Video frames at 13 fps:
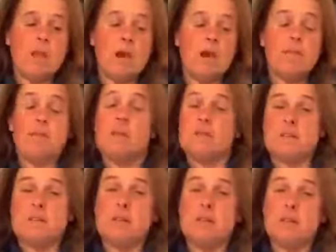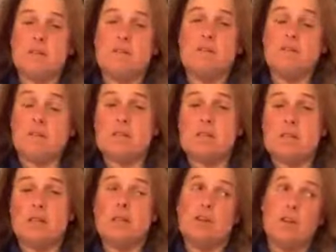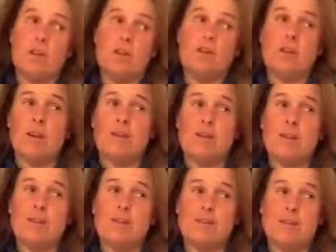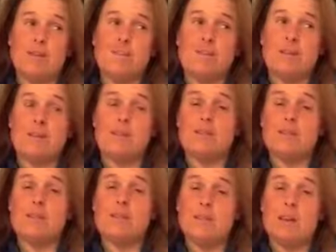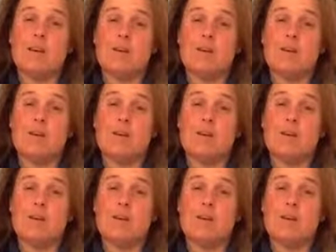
I think the standard dresser. you know, it, has been interesting.